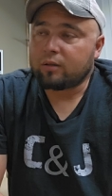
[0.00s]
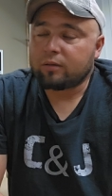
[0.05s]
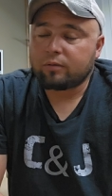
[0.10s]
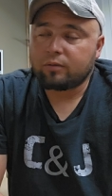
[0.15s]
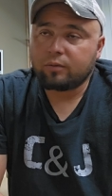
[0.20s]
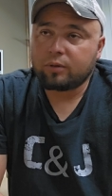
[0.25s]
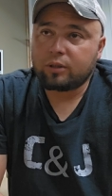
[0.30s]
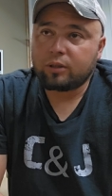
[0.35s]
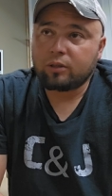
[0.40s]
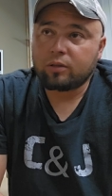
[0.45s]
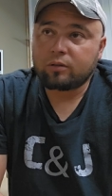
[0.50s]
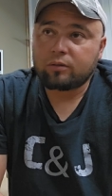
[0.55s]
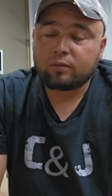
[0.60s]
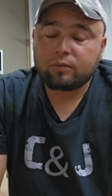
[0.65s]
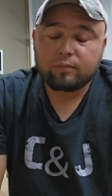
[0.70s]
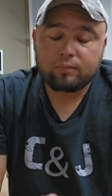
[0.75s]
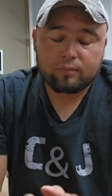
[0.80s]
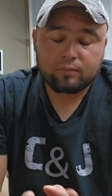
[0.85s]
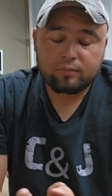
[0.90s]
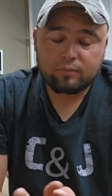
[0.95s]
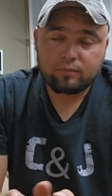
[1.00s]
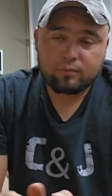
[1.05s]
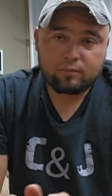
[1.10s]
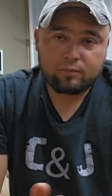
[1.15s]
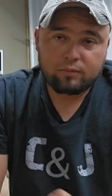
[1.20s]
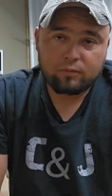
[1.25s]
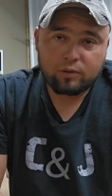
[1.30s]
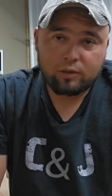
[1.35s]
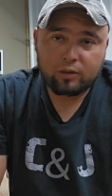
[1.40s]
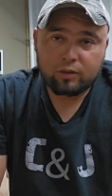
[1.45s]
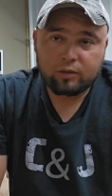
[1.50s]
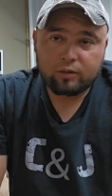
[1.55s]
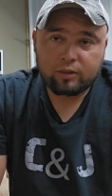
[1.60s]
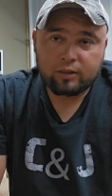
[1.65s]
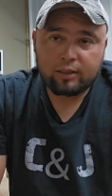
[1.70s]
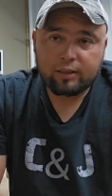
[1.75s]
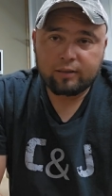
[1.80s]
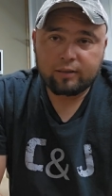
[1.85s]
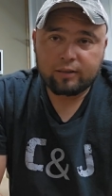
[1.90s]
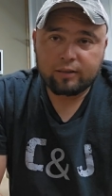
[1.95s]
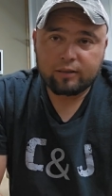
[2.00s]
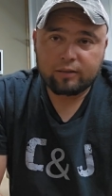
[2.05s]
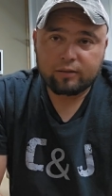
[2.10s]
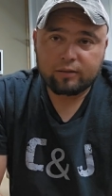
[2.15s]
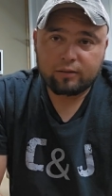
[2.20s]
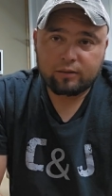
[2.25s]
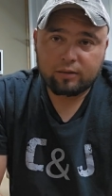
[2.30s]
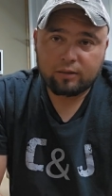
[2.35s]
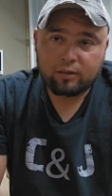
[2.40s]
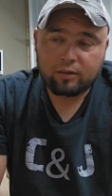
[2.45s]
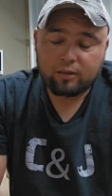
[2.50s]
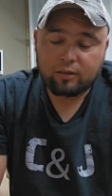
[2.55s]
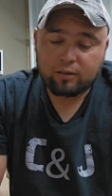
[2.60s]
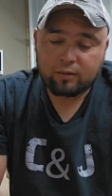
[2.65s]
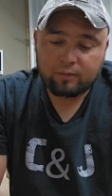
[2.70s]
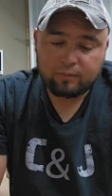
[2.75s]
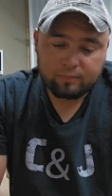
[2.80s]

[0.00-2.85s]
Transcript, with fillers: we just, its the easiest uh,